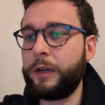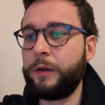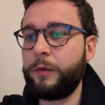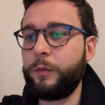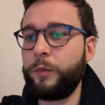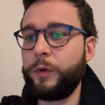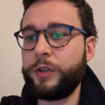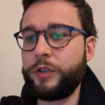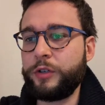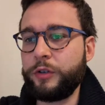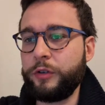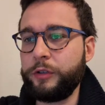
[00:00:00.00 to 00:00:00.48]

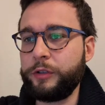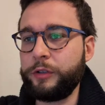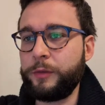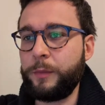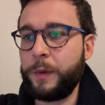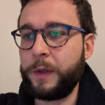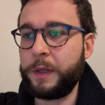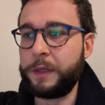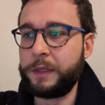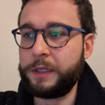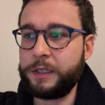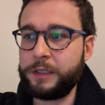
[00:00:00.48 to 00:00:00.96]
which
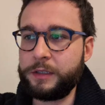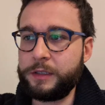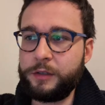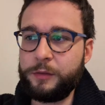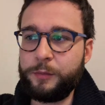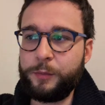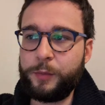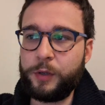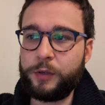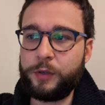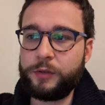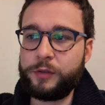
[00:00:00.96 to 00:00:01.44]
ultimately is
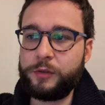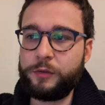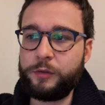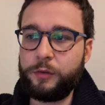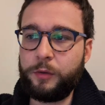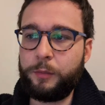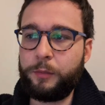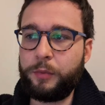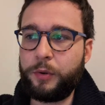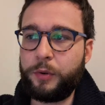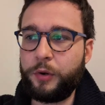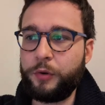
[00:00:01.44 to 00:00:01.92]
supposed to
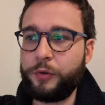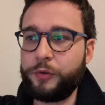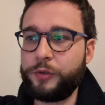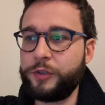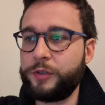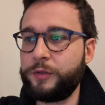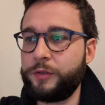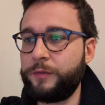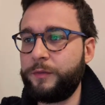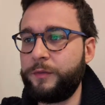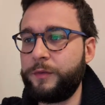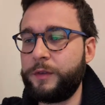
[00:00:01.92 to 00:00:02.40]

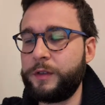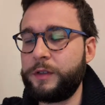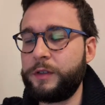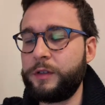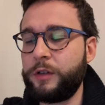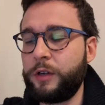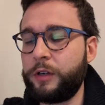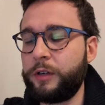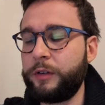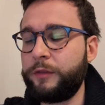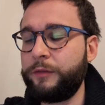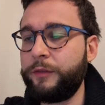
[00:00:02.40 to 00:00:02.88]
approach this
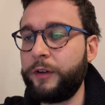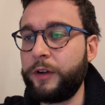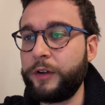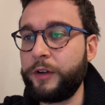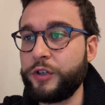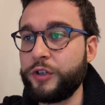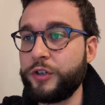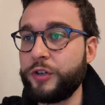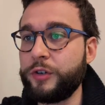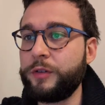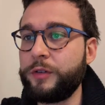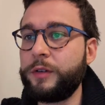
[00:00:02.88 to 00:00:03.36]
target
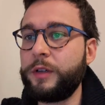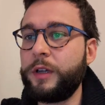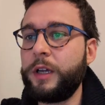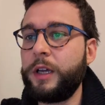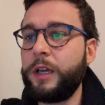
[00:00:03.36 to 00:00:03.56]
function.